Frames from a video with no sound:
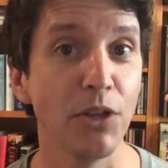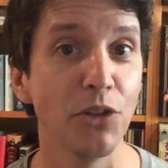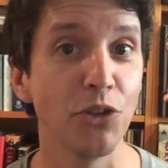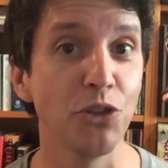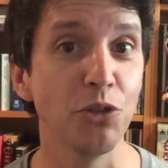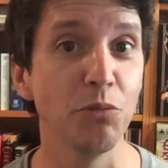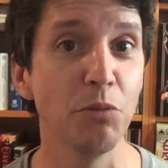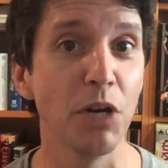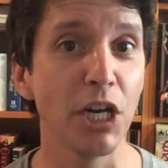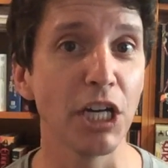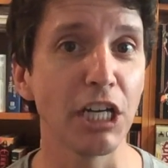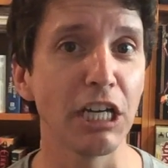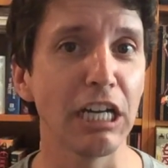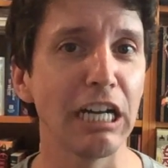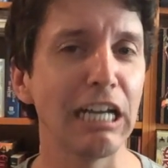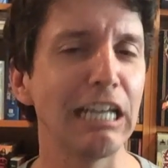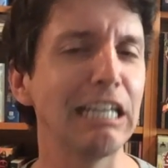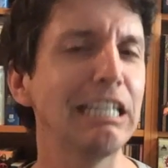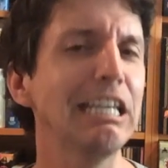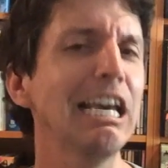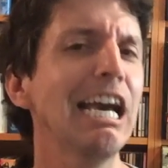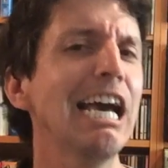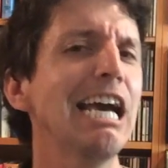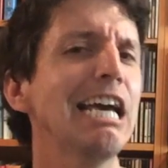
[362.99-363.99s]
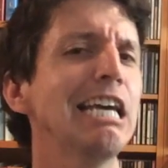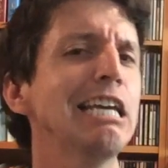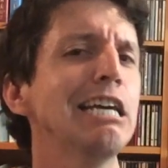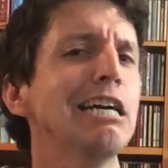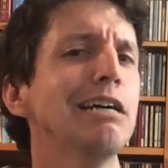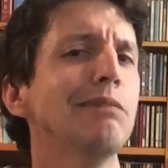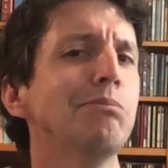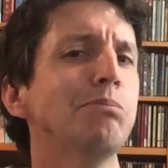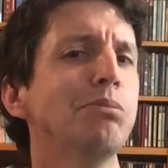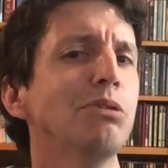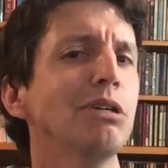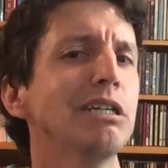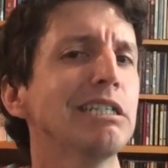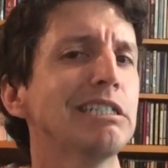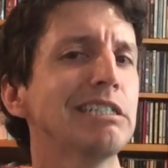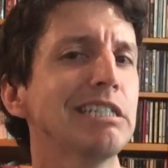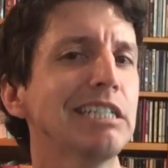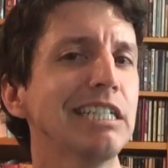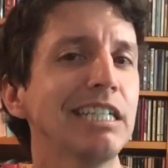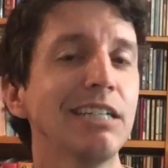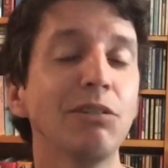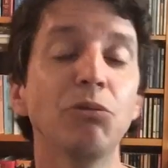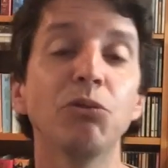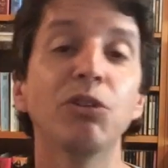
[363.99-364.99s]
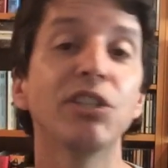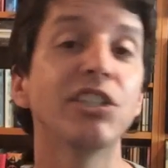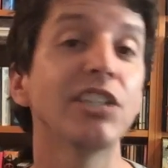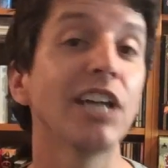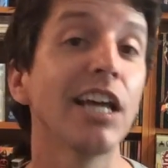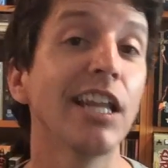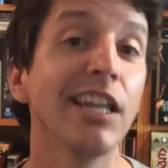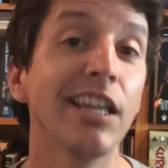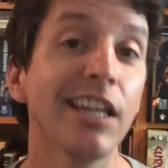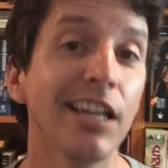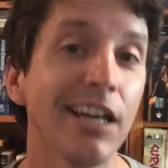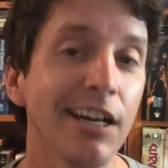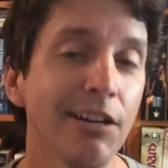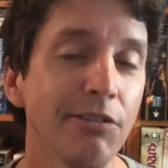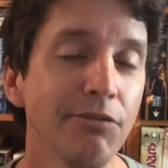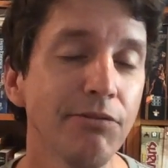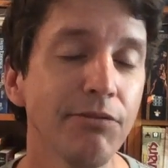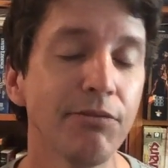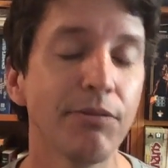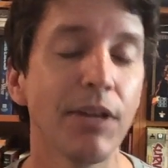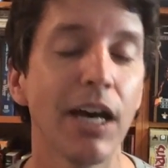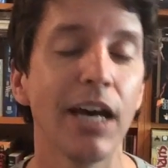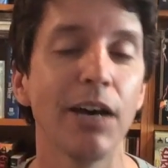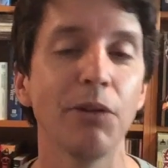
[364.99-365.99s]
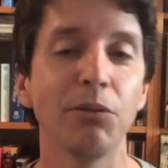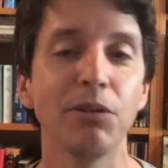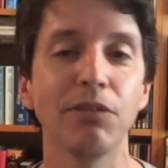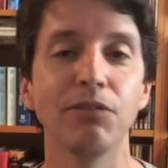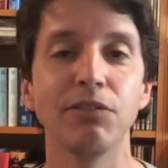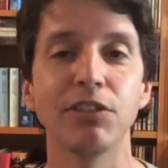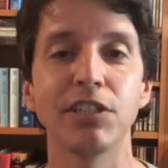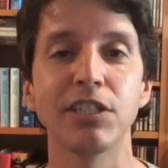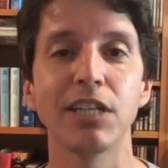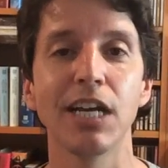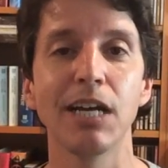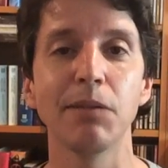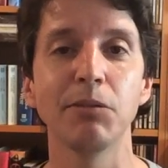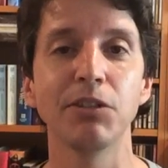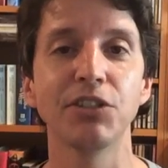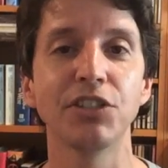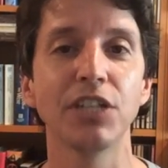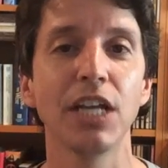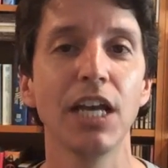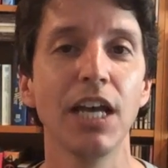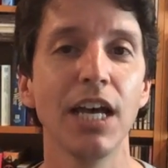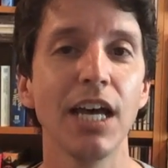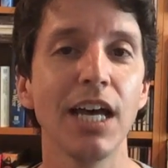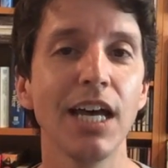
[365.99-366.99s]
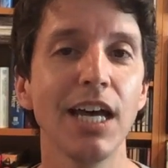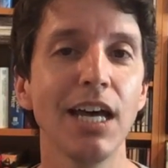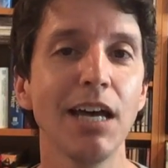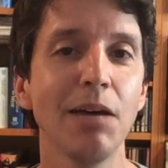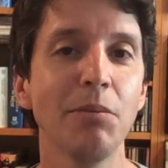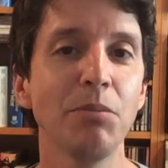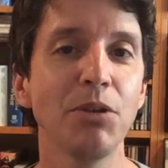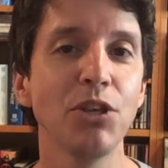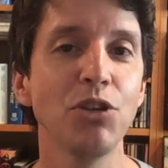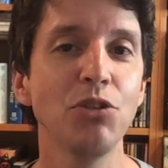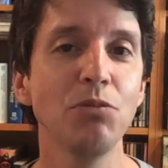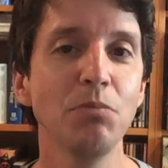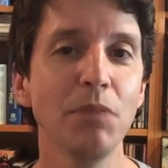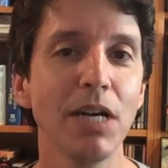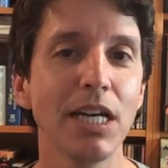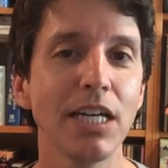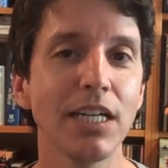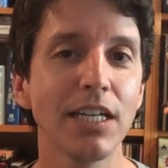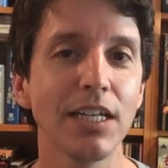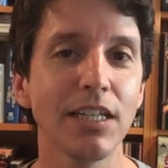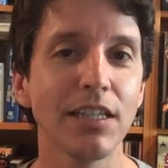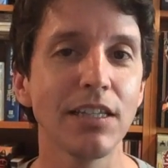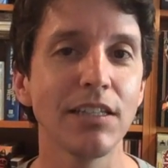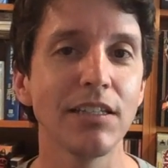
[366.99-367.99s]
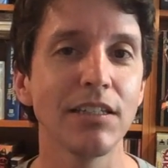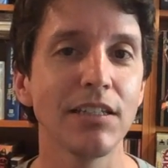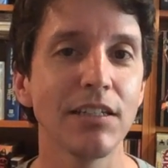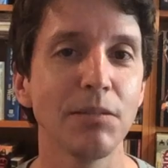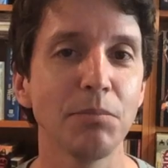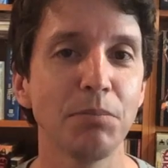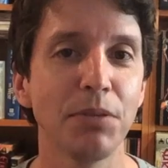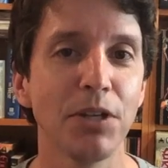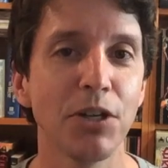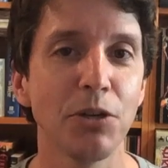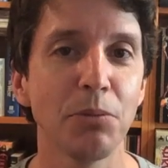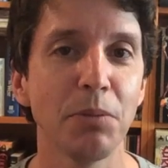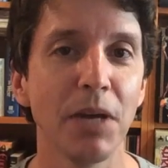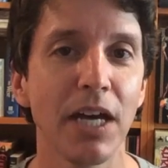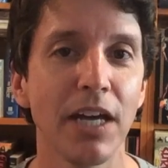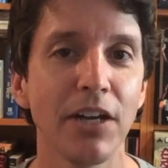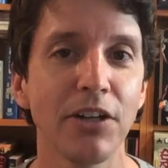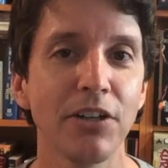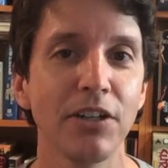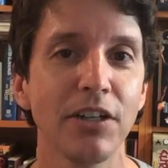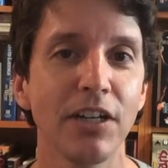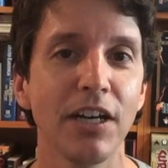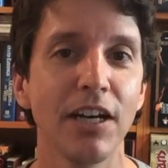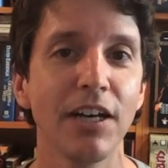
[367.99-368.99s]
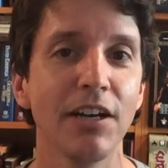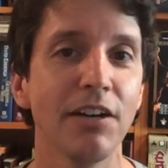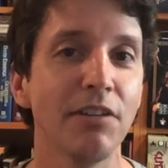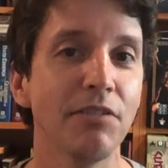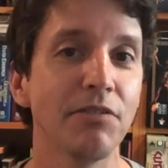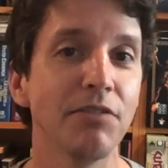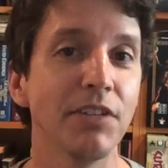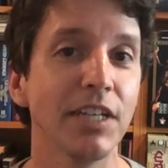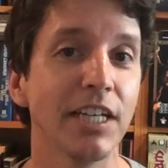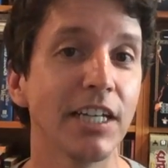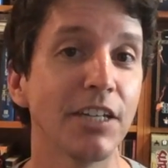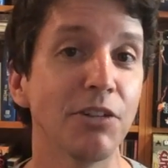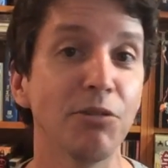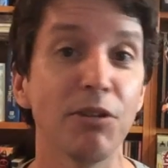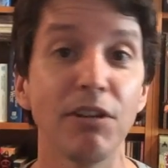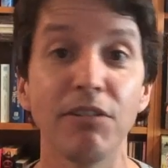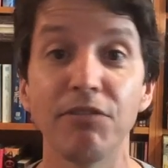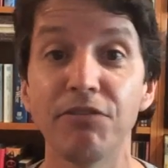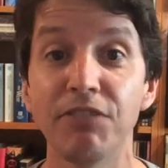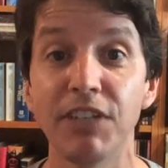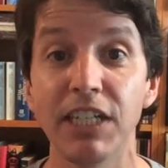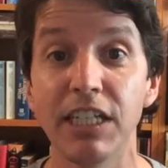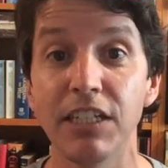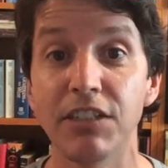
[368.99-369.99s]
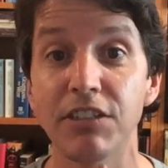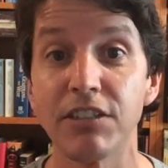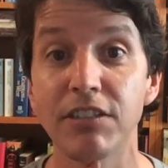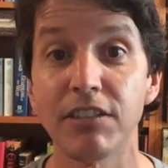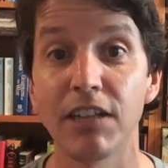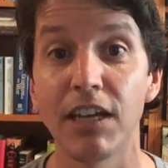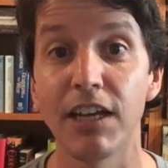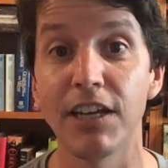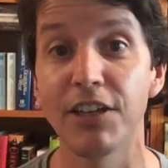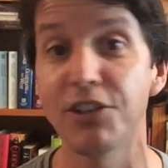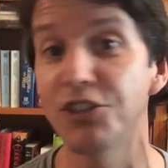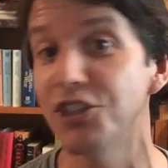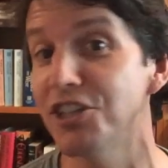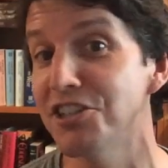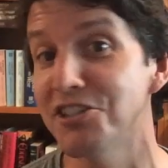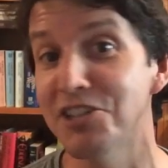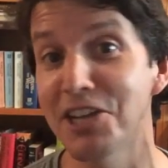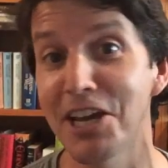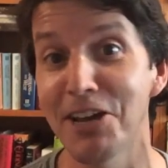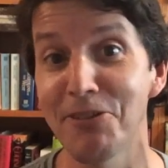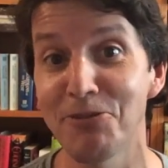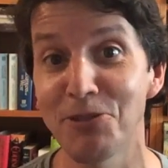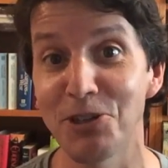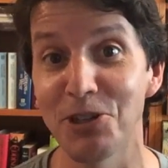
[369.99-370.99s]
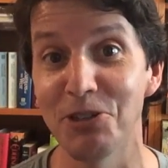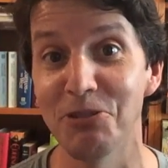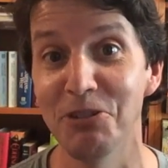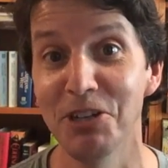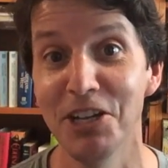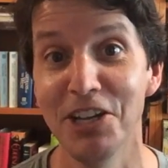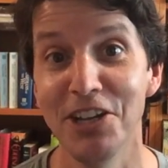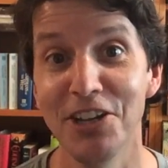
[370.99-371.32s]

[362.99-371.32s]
You might get a, yeah, yeah, pussy, which I love, we've established, but you might get the pitter-patter of ignorant feet chasing after you.